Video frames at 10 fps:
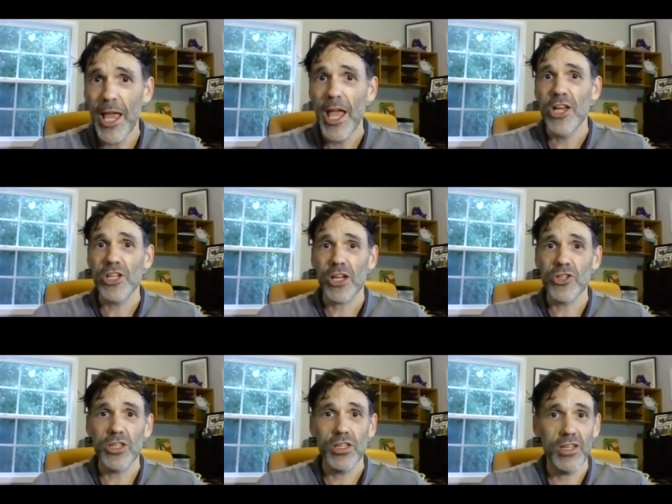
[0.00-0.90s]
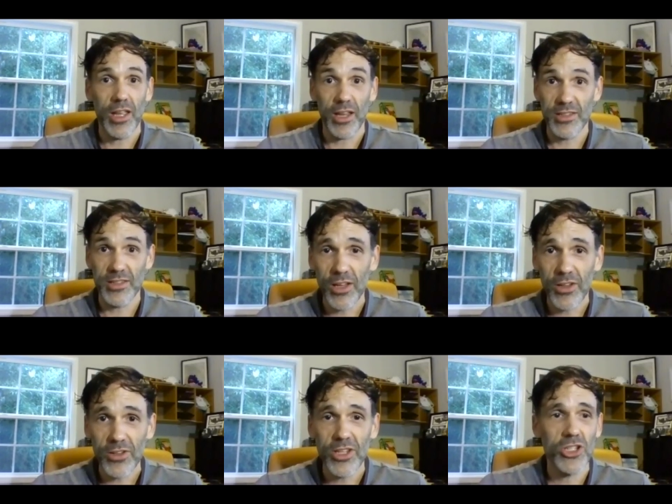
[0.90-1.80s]
She actually
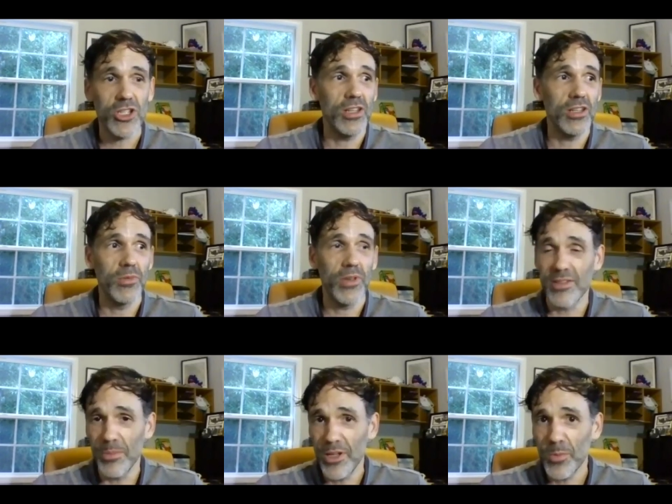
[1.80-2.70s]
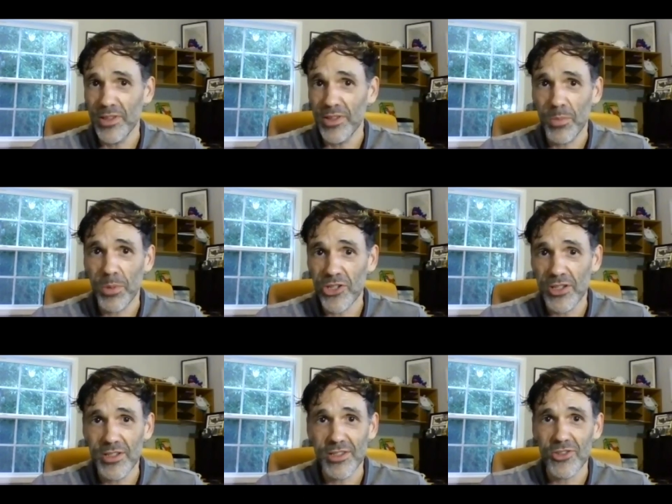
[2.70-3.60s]
excelled. She exhibited with the
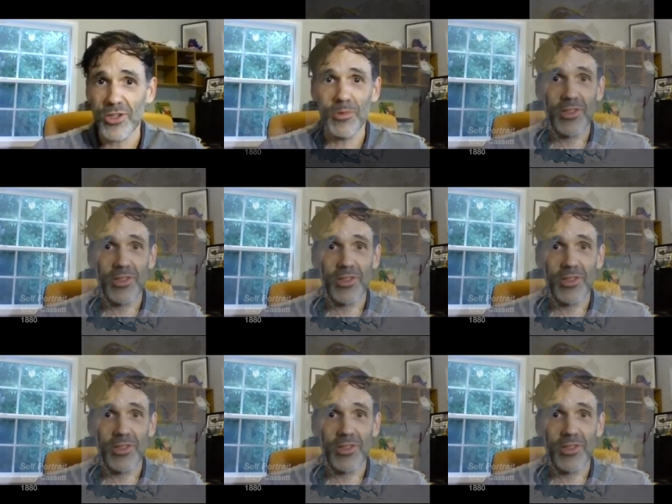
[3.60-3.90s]
Impressionists. She was like